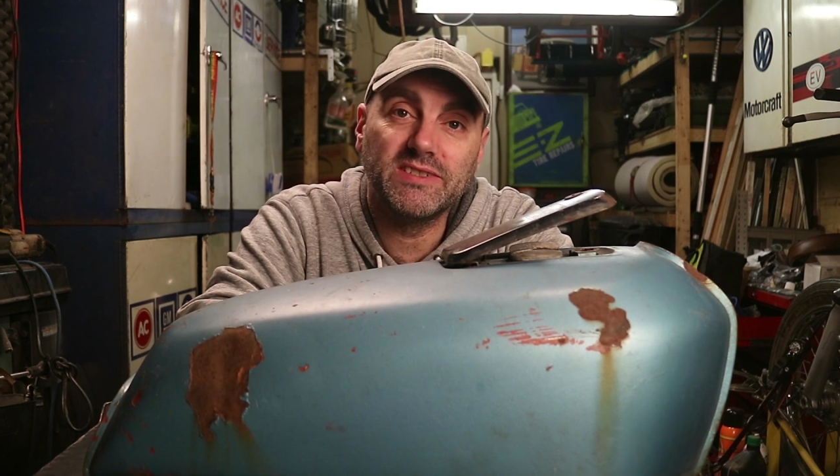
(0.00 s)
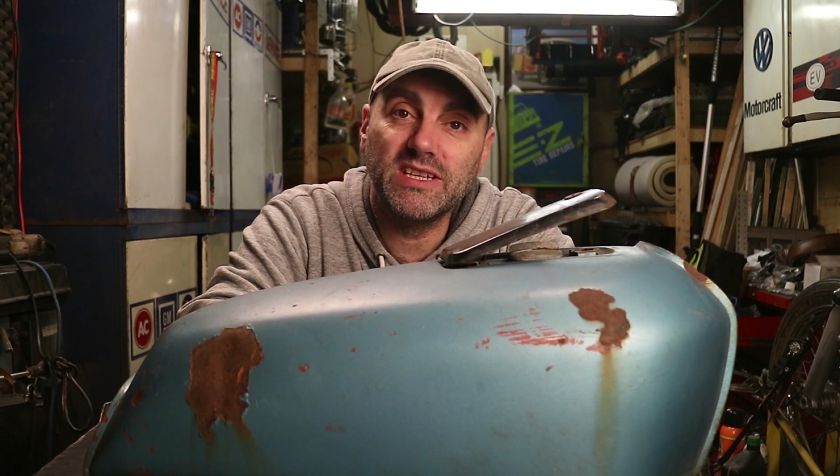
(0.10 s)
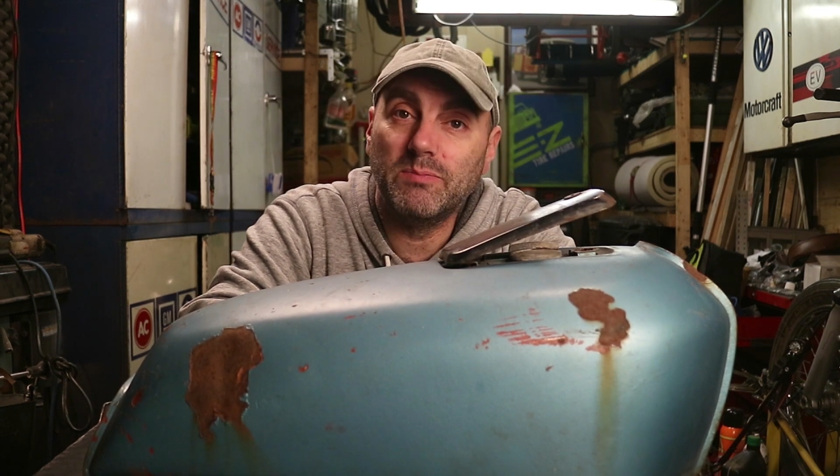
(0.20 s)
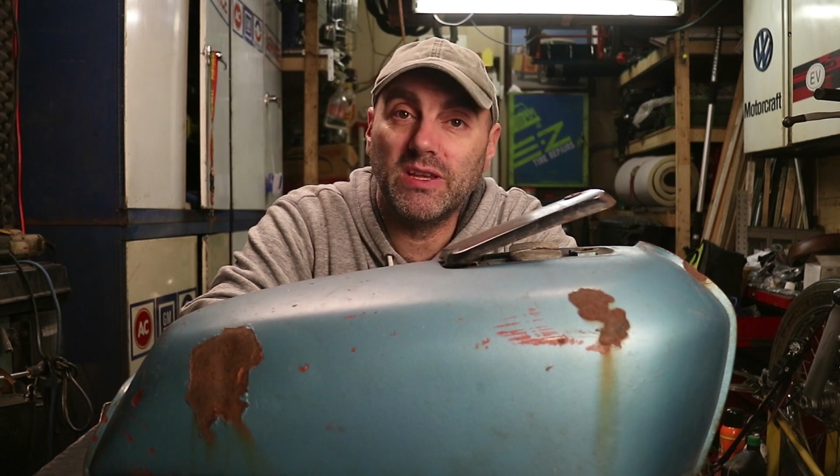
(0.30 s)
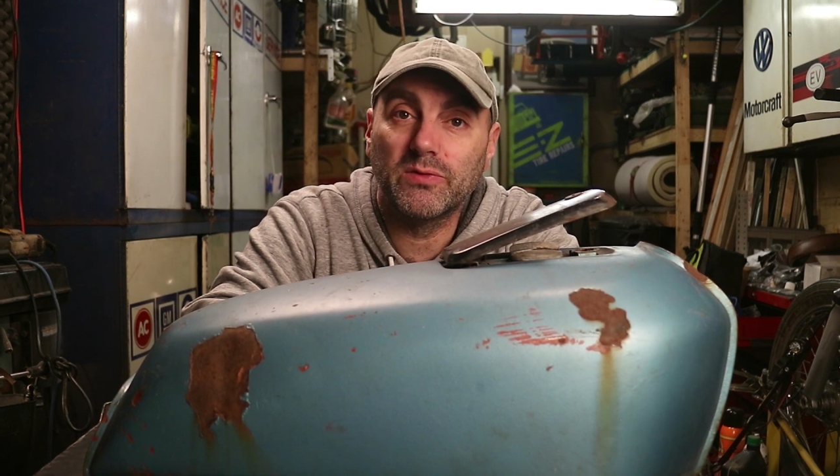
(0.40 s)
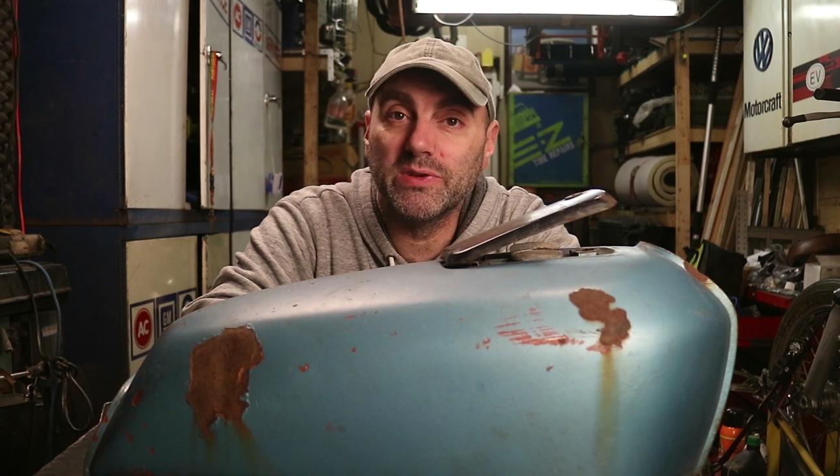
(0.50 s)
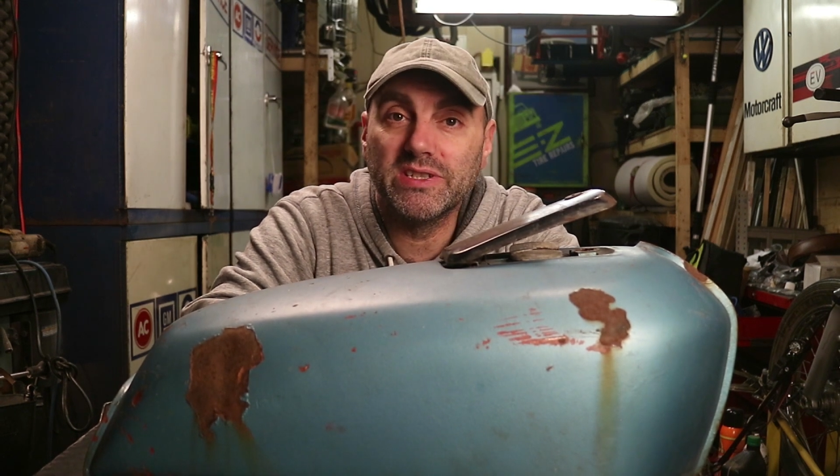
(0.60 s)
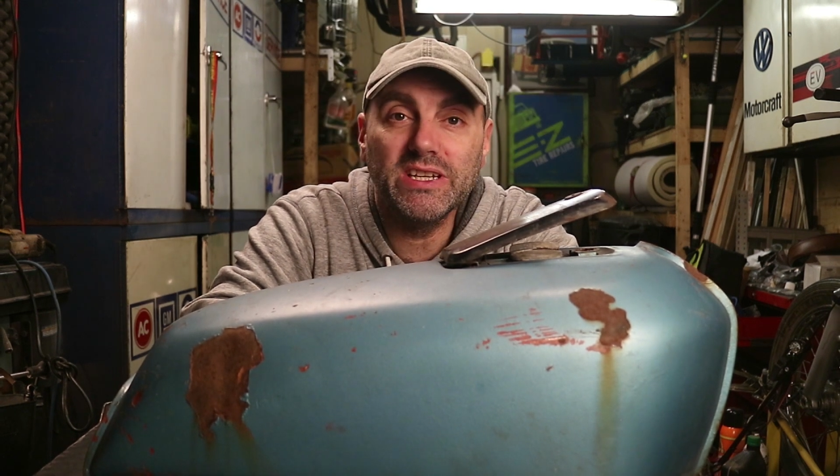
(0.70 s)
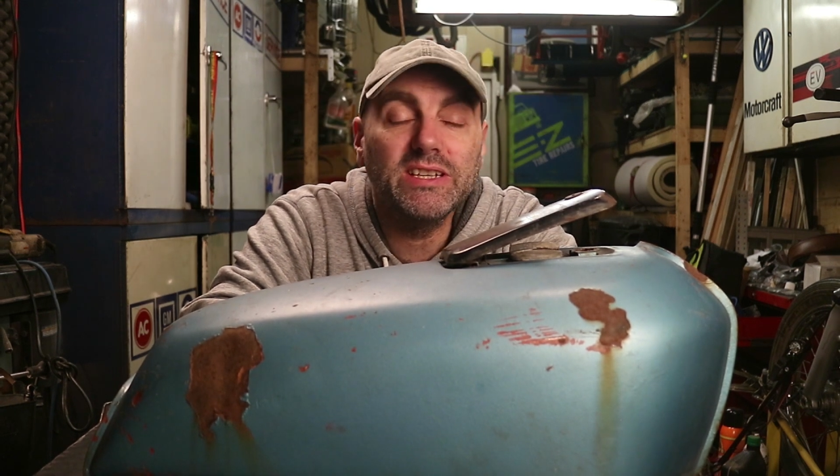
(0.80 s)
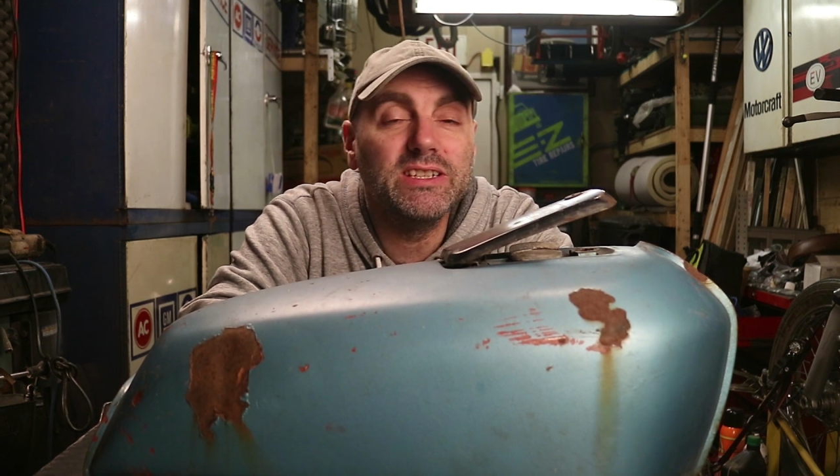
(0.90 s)

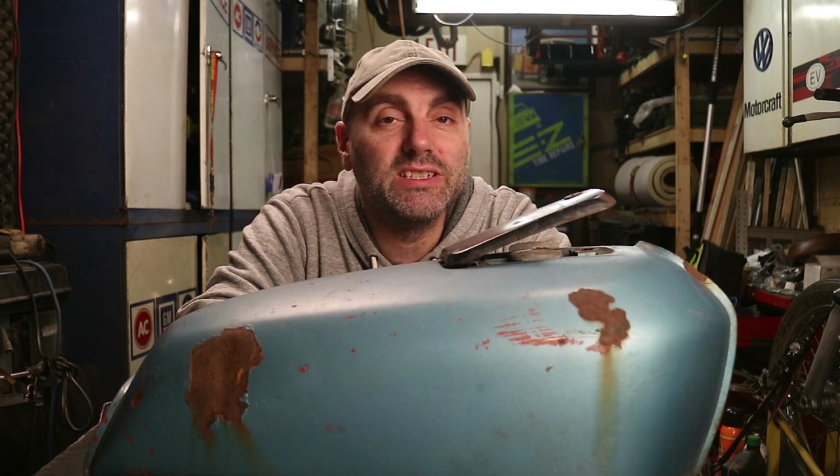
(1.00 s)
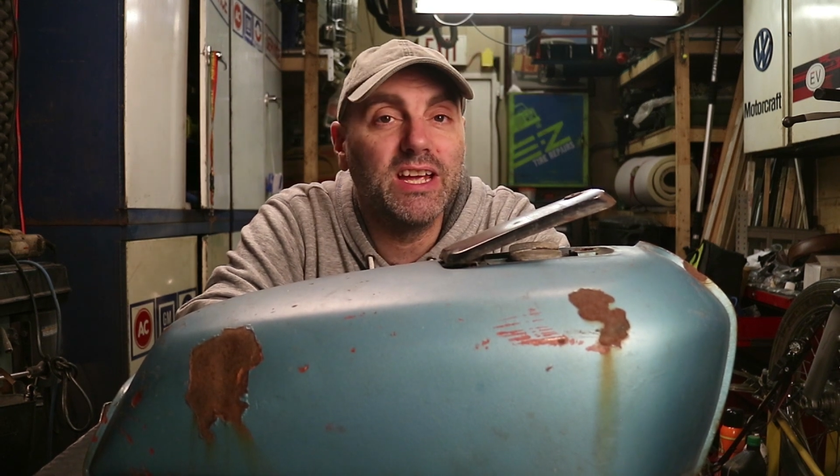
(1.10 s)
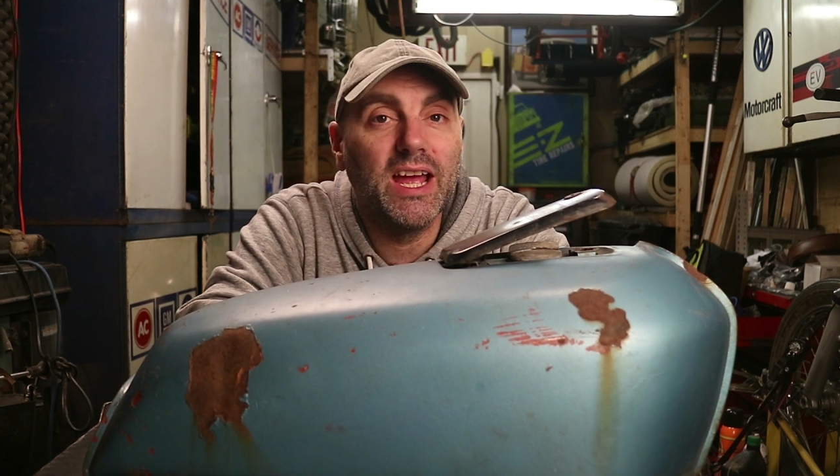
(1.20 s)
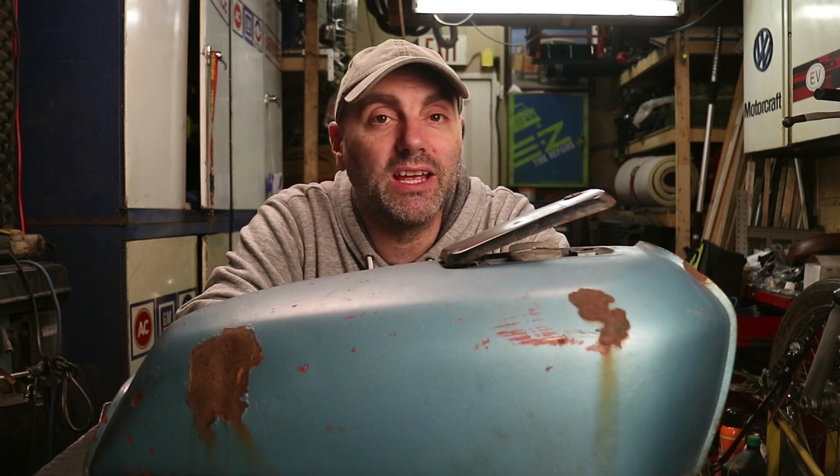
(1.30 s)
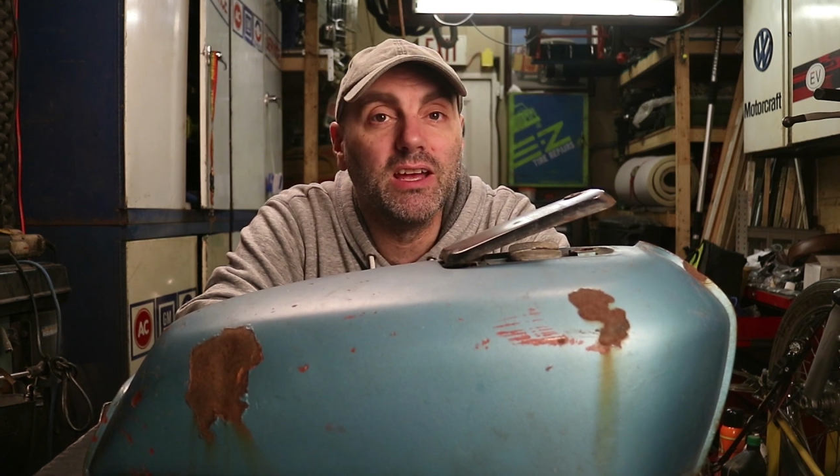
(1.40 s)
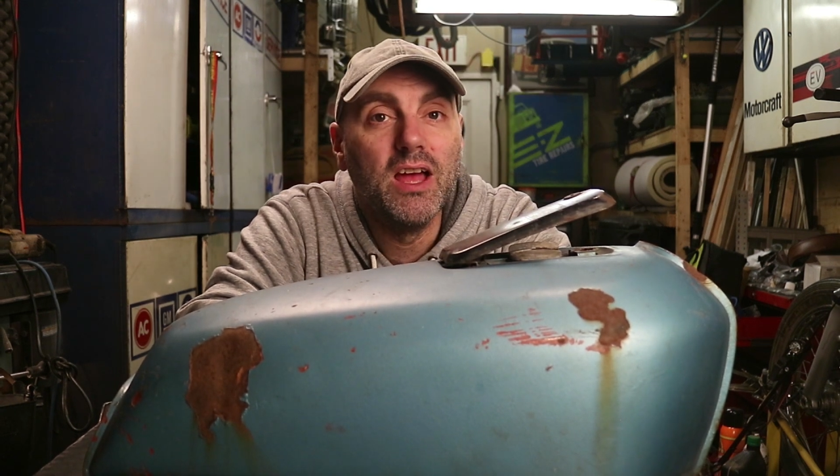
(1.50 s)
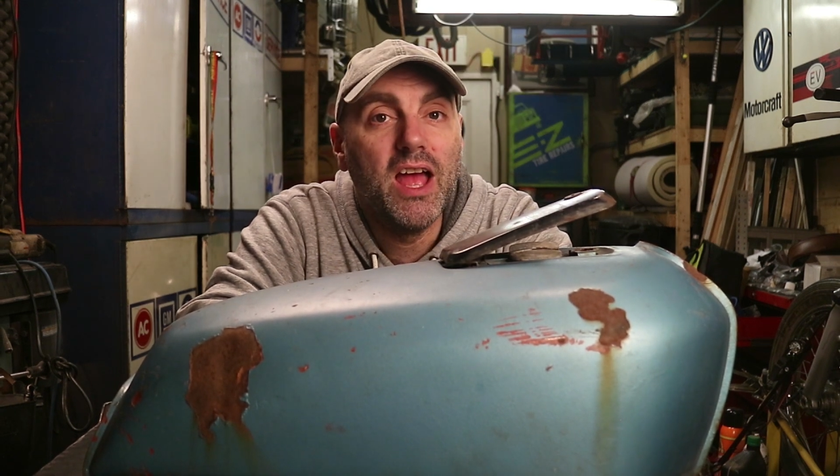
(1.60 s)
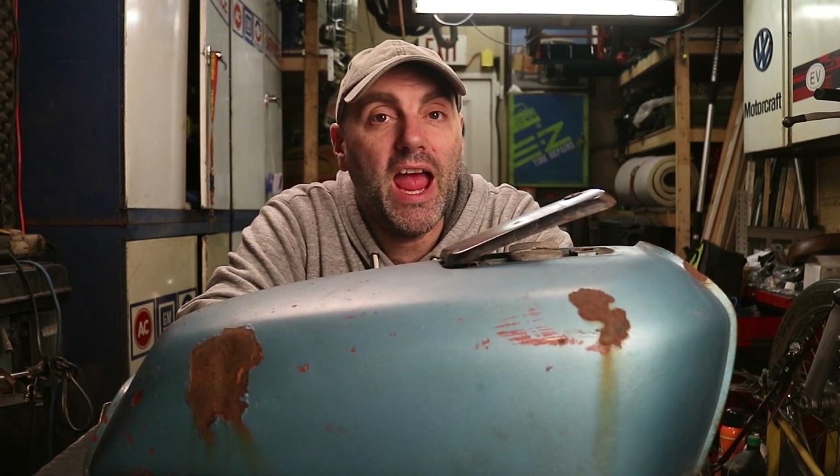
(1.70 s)
CB360 tank,